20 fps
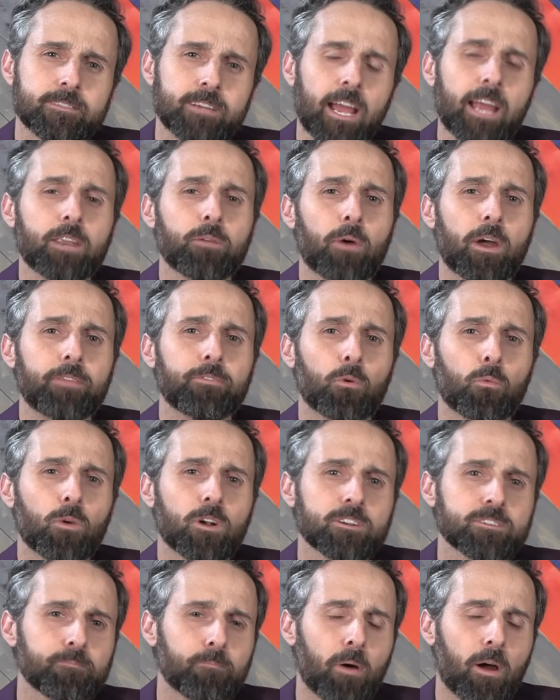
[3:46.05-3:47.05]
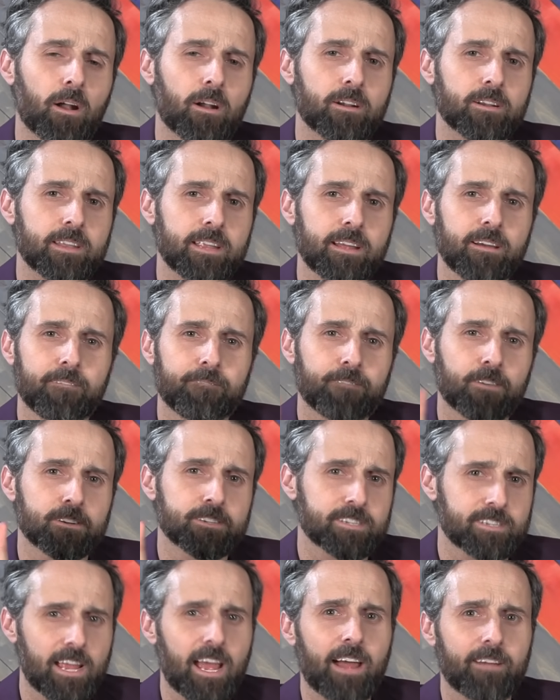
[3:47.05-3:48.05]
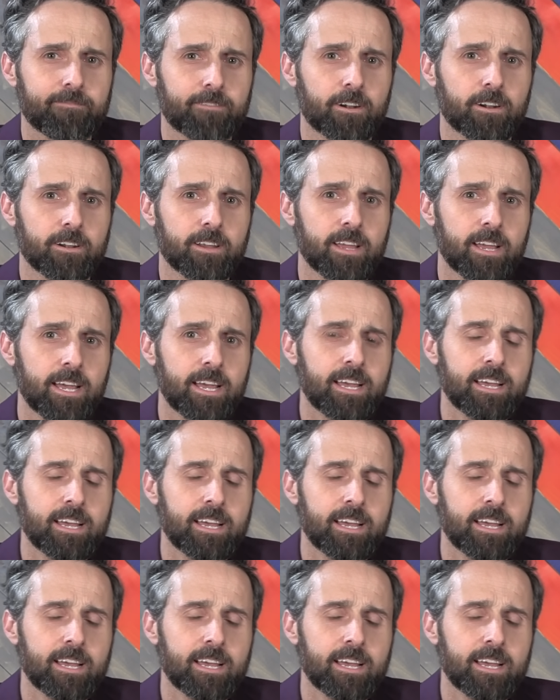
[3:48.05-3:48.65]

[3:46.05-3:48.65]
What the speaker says: Anyway, the worst part for Stafford